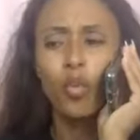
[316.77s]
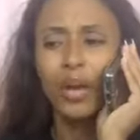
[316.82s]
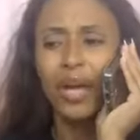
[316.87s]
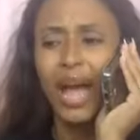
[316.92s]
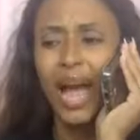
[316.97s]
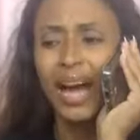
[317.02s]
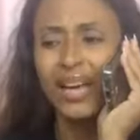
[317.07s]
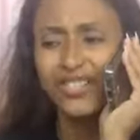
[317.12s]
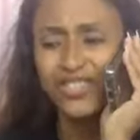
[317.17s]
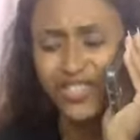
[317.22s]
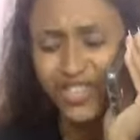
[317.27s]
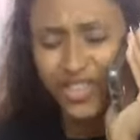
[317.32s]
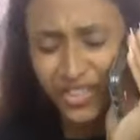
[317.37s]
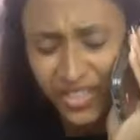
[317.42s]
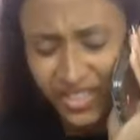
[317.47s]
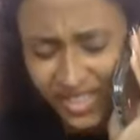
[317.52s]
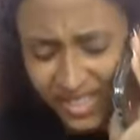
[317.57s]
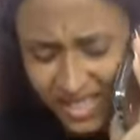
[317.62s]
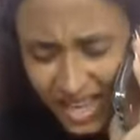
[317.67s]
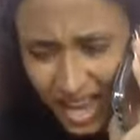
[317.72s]
We ask you
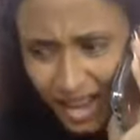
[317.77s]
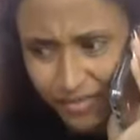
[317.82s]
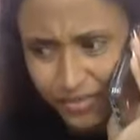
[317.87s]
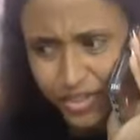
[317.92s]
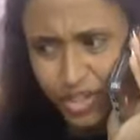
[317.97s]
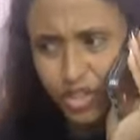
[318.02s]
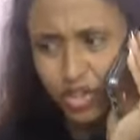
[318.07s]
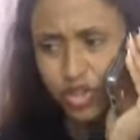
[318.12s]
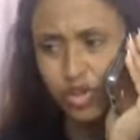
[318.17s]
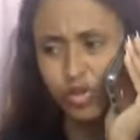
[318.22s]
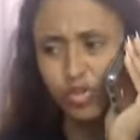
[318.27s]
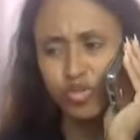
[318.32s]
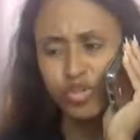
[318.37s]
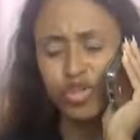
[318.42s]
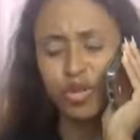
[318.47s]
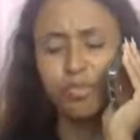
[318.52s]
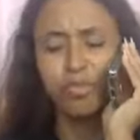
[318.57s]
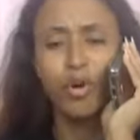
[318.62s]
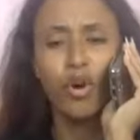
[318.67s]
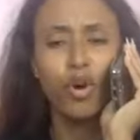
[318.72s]
this afternoon
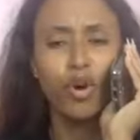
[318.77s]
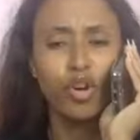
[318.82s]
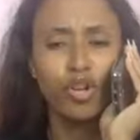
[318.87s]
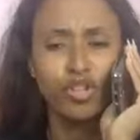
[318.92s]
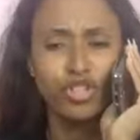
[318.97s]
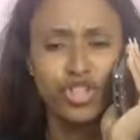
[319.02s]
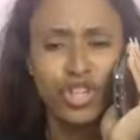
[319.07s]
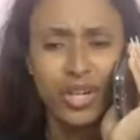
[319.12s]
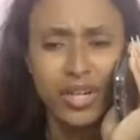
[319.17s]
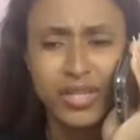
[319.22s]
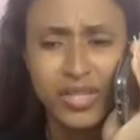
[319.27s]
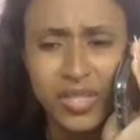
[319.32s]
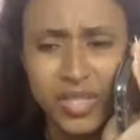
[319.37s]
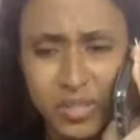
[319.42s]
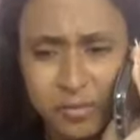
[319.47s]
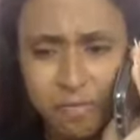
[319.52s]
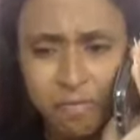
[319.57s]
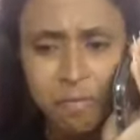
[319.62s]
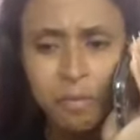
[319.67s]
to purge us.